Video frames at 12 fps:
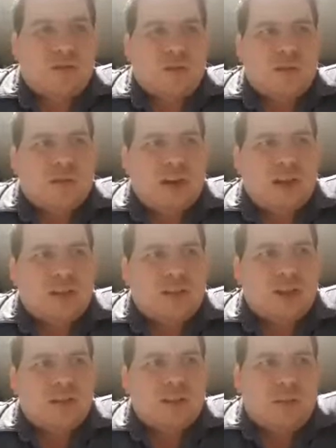for next
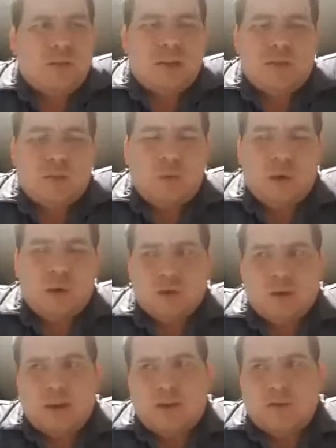season. I mean, if he walks
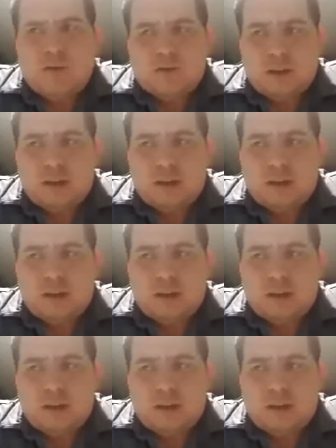away, then obviously